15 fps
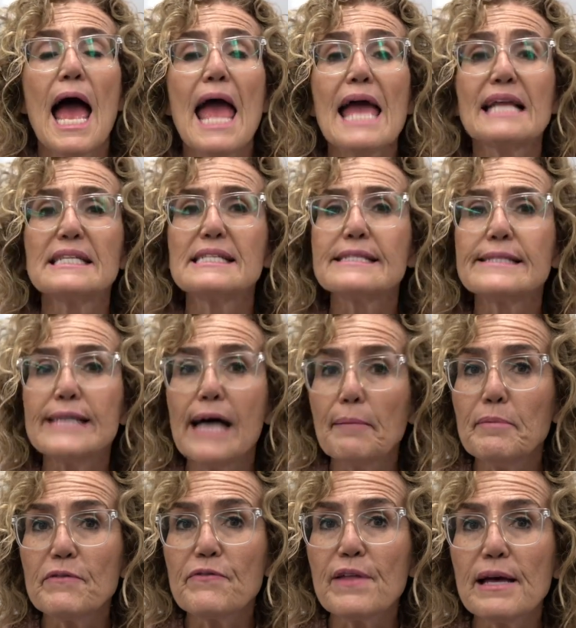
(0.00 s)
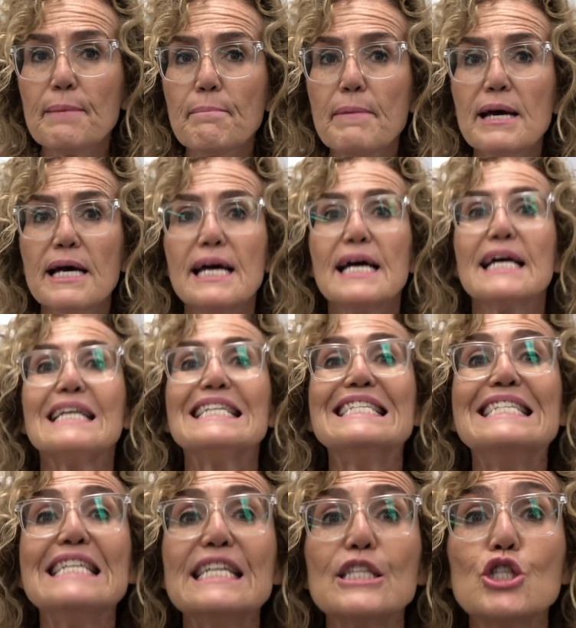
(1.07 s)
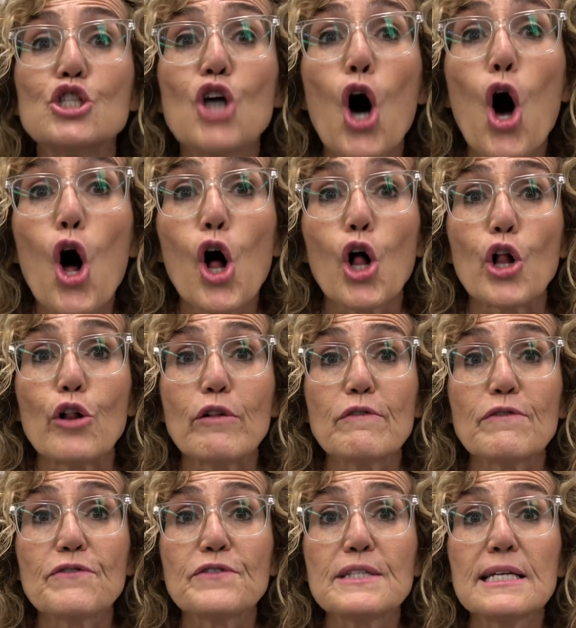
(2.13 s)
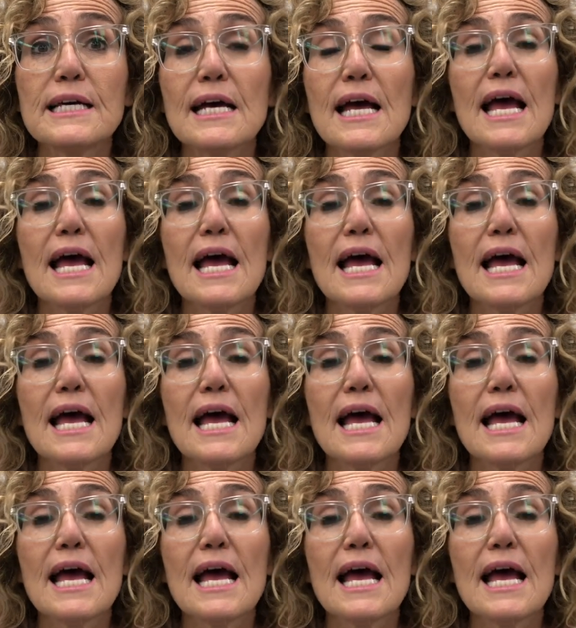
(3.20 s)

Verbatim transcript: And some of them dissolved.